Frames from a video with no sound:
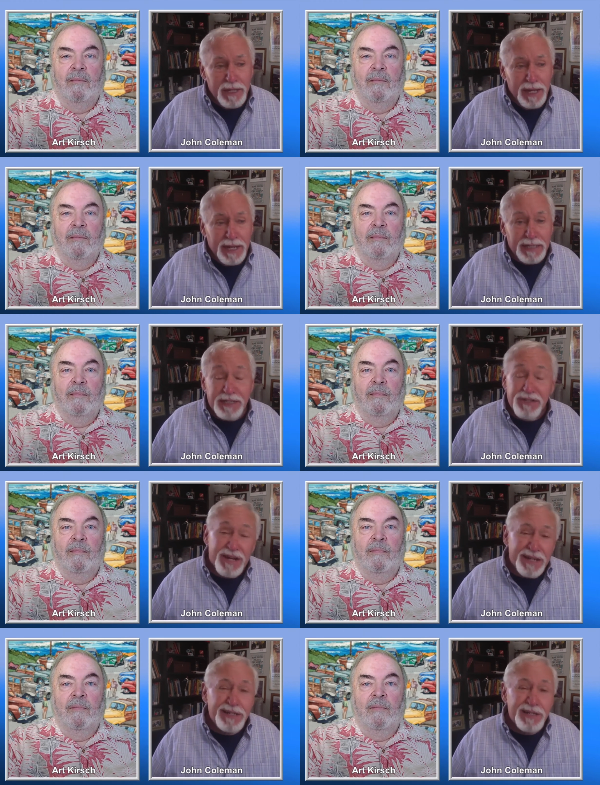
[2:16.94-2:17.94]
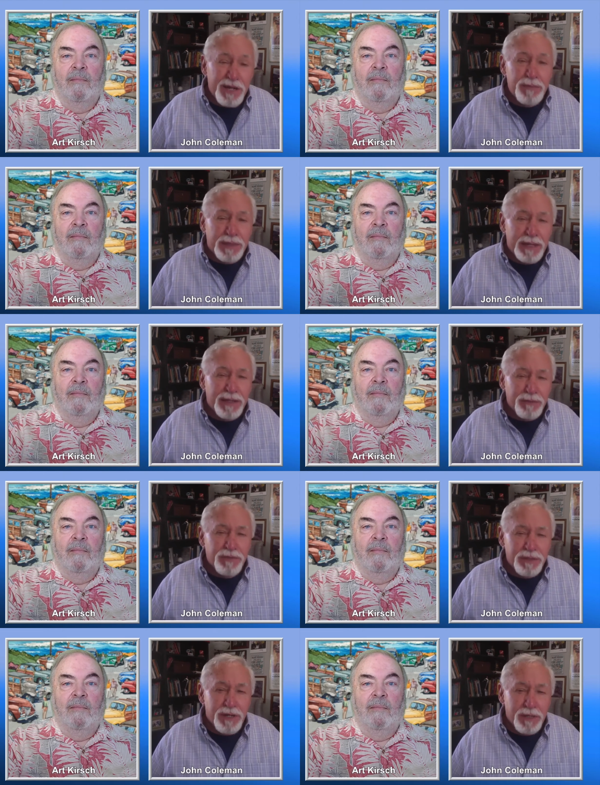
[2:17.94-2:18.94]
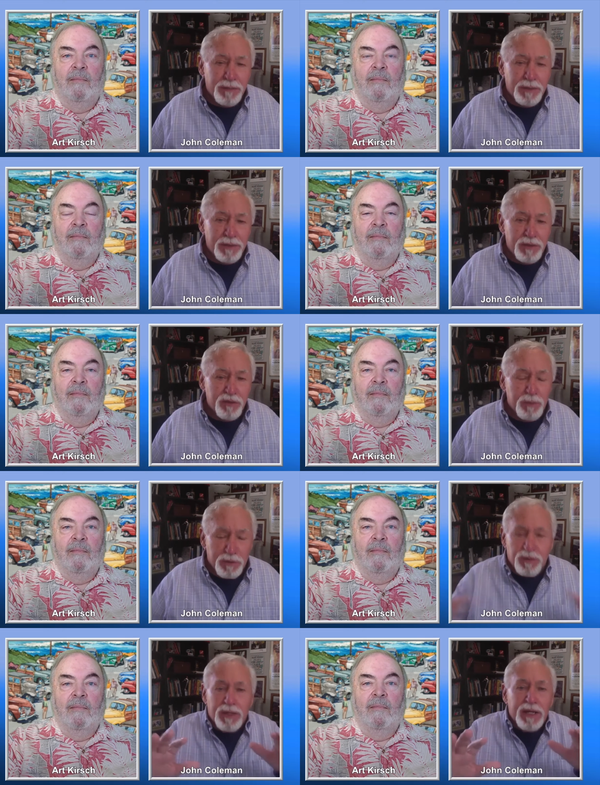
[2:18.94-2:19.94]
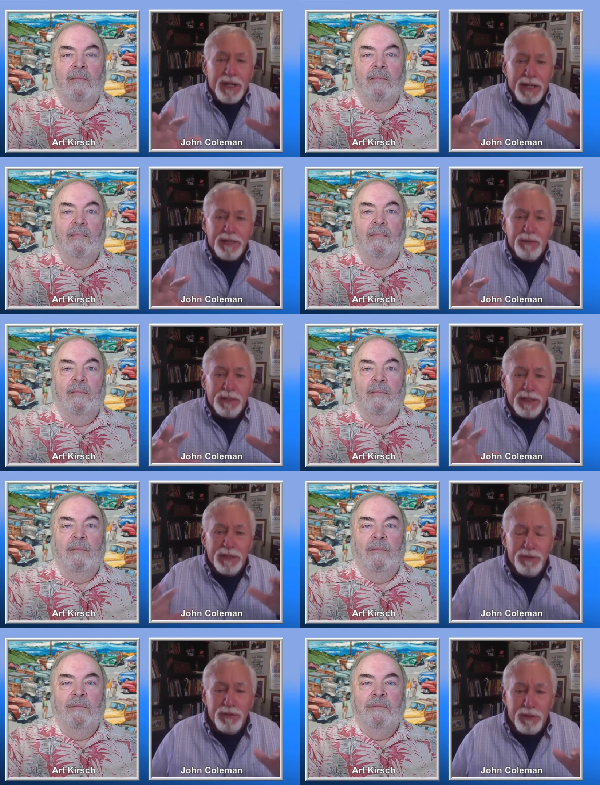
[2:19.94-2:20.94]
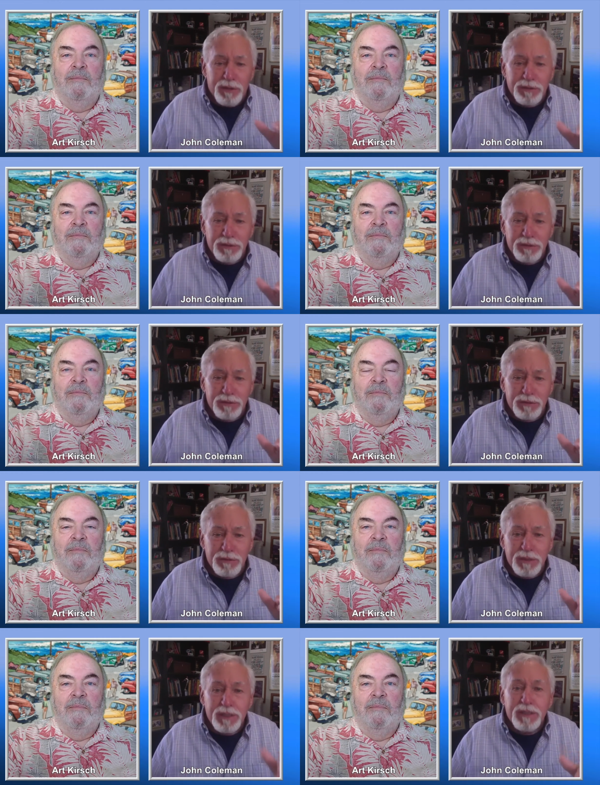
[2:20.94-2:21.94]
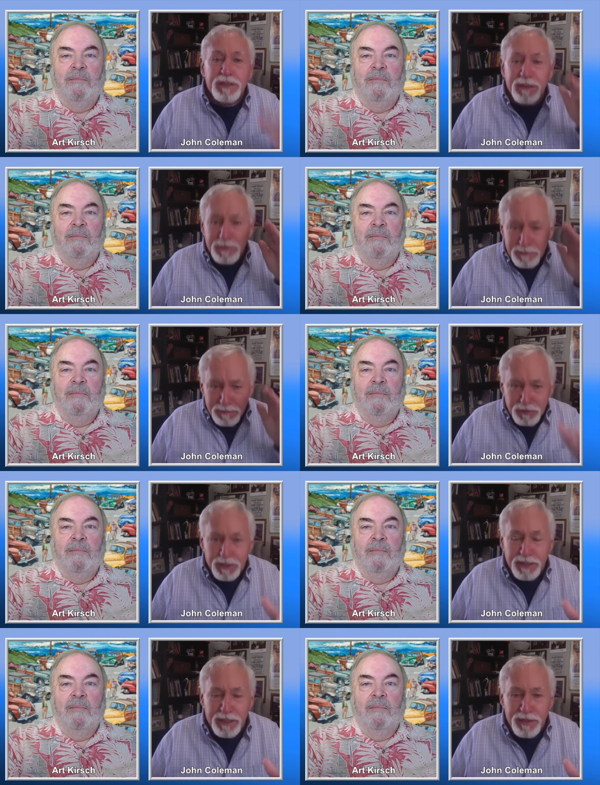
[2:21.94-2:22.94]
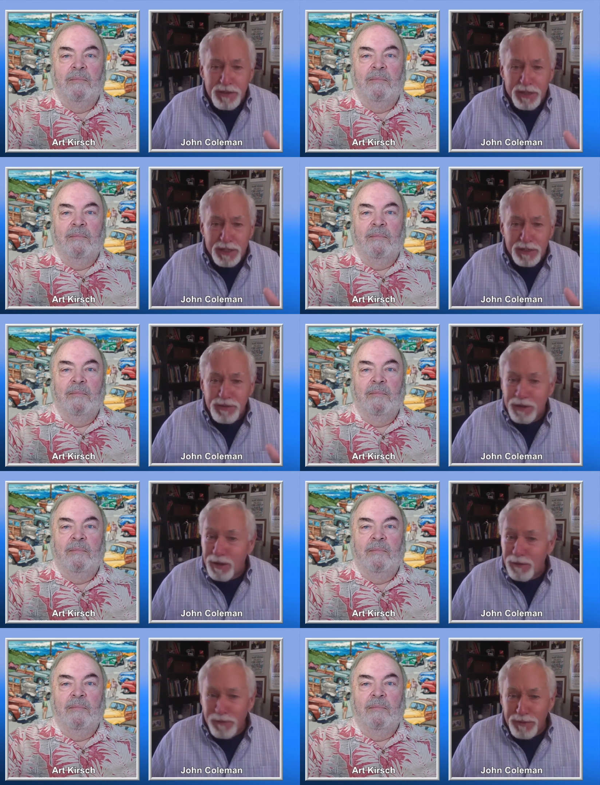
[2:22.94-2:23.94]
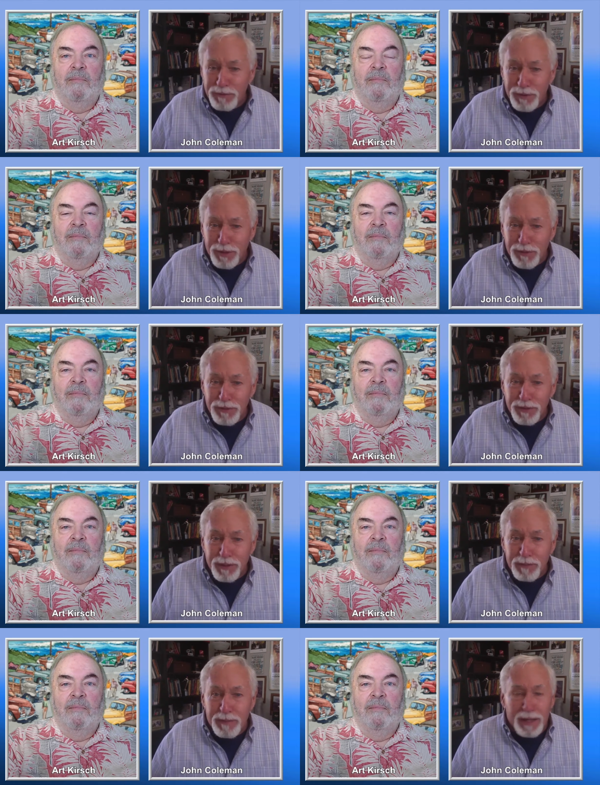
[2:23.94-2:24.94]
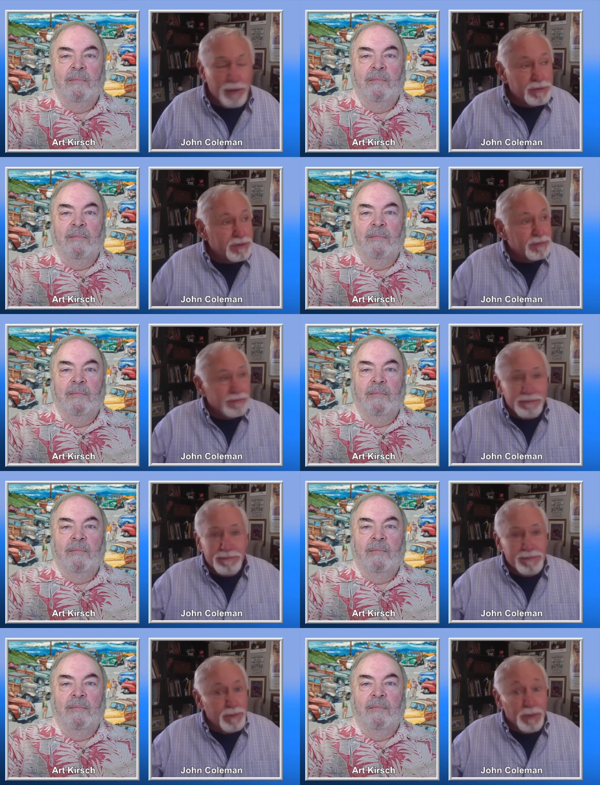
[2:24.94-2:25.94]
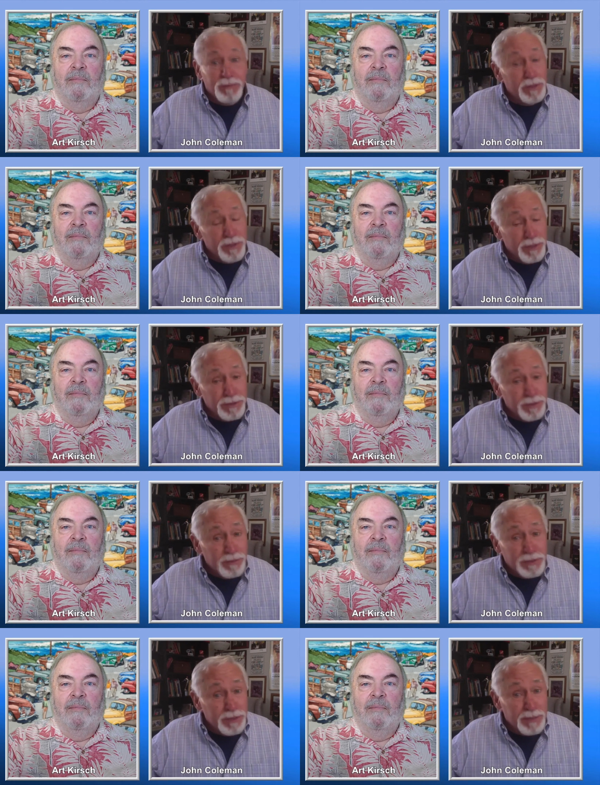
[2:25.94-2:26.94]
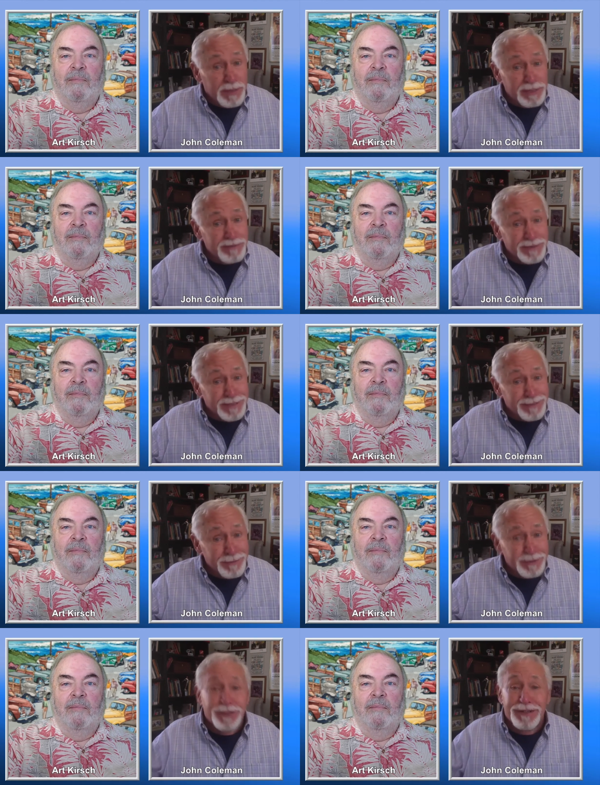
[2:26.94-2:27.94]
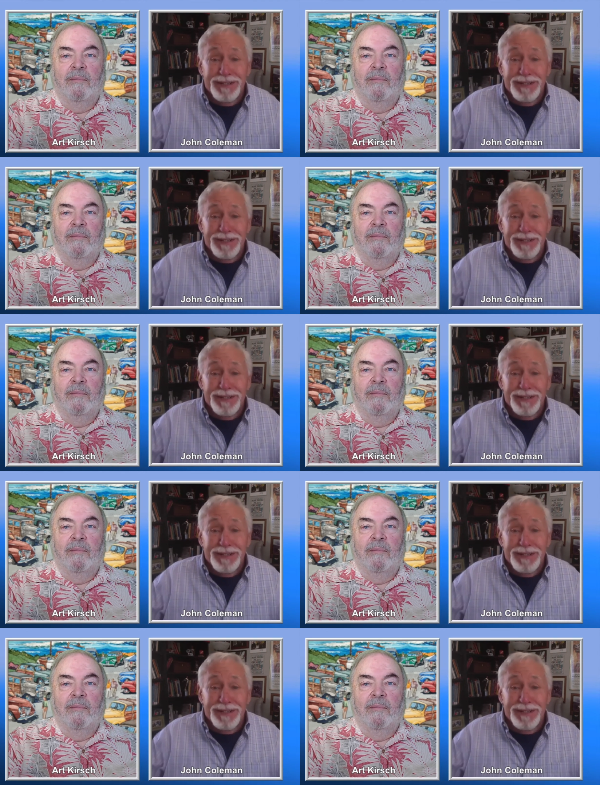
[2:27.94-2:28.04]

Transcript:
Speaker 1: And he's kind of coming out of retirement in this book. So, anyway, let's talk to J.A. Jance, our favorite author, about when we talk to her, we talk about everything. We talk